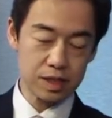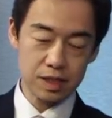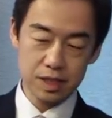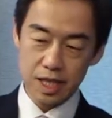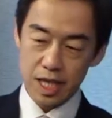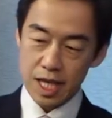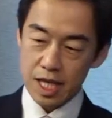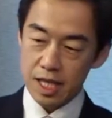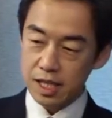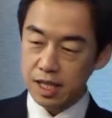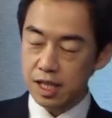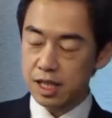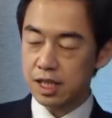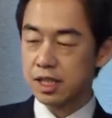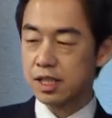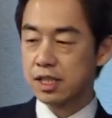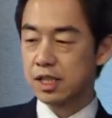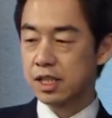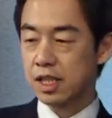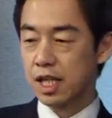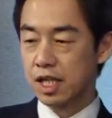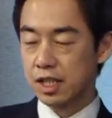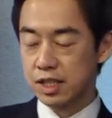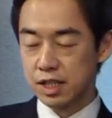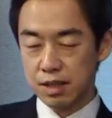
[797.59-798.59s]
Then
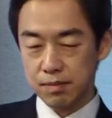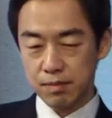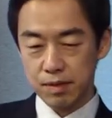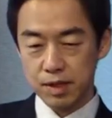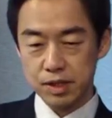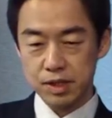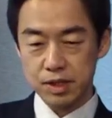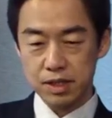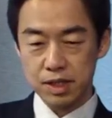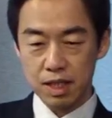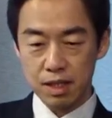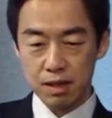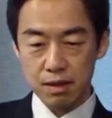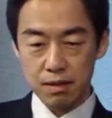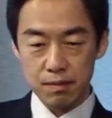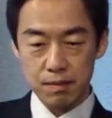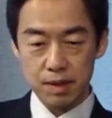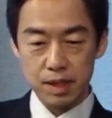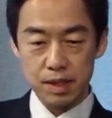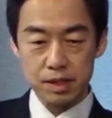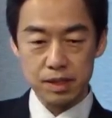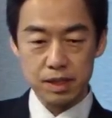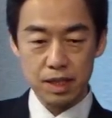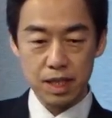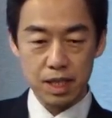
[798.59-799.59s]
the Japanese
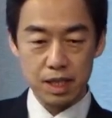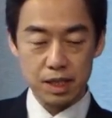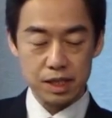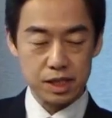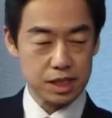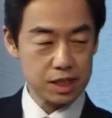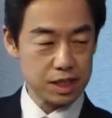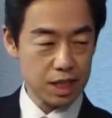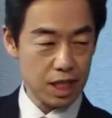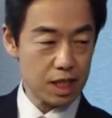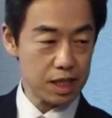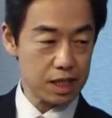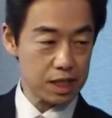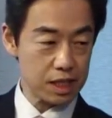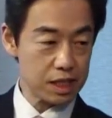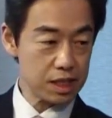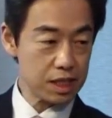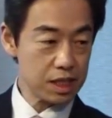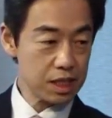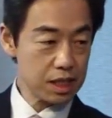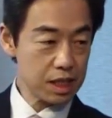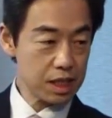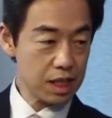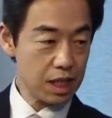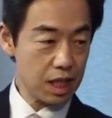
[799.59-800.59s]
government decided
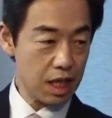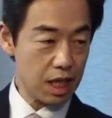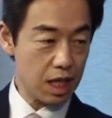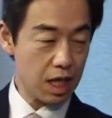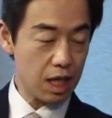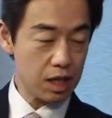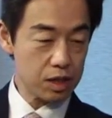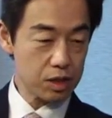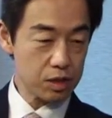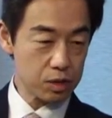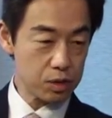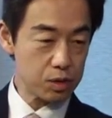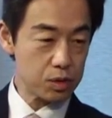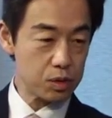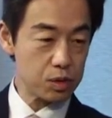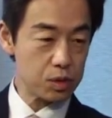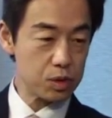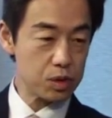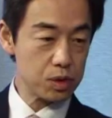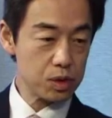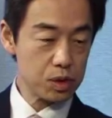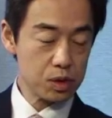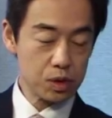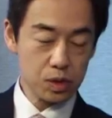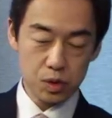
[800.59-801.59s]
to
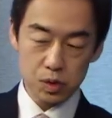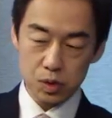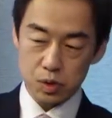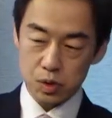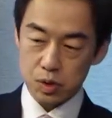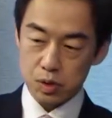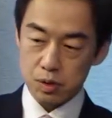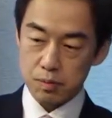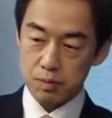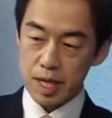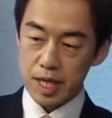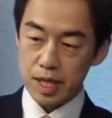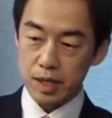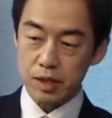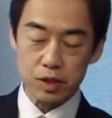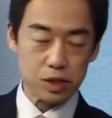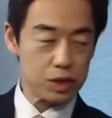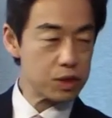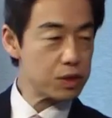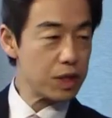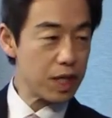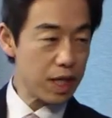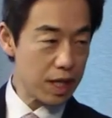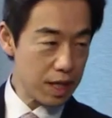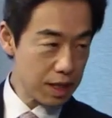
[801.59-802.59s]
make
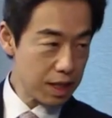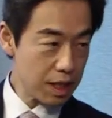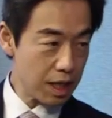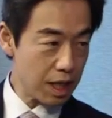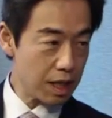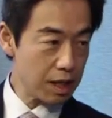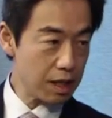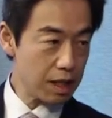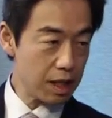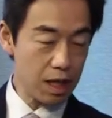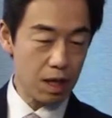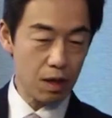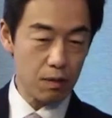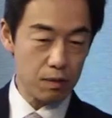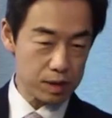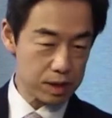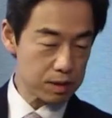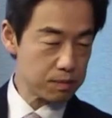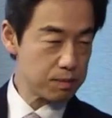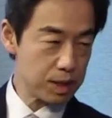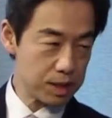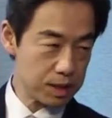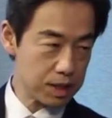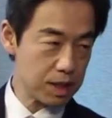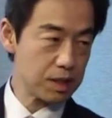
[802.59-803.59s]
new era
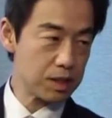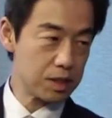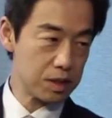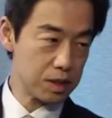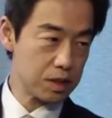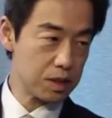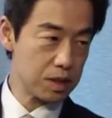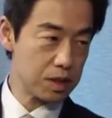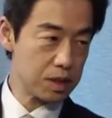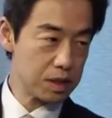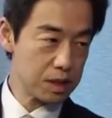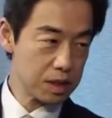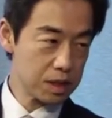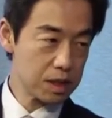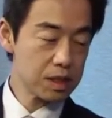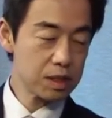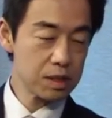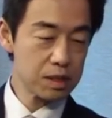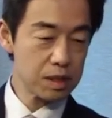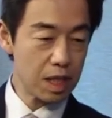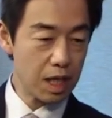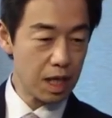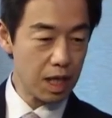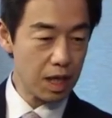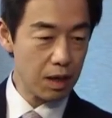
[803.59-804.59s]
with President Yoon. This
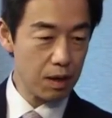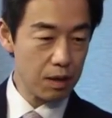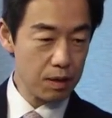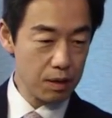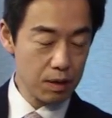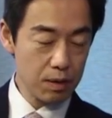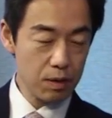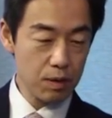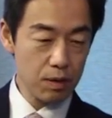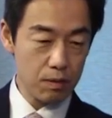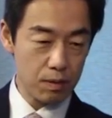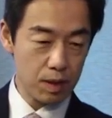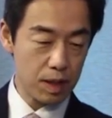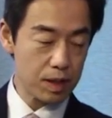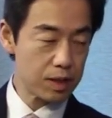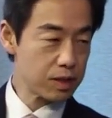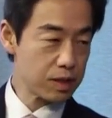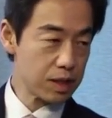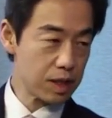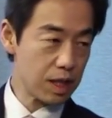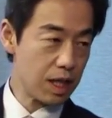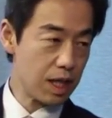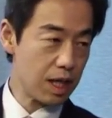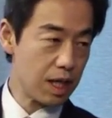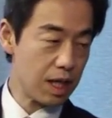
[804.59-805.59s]
is what
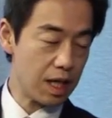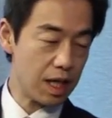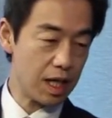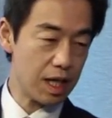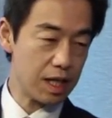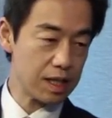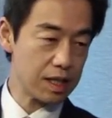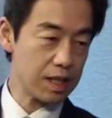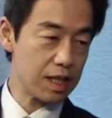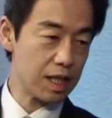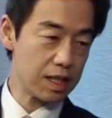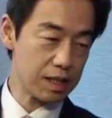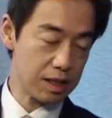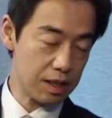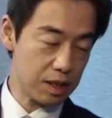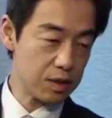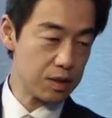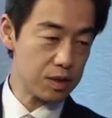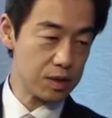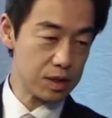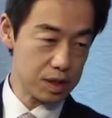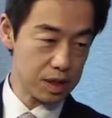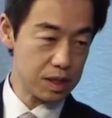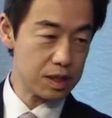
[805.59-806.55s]
I, I, know.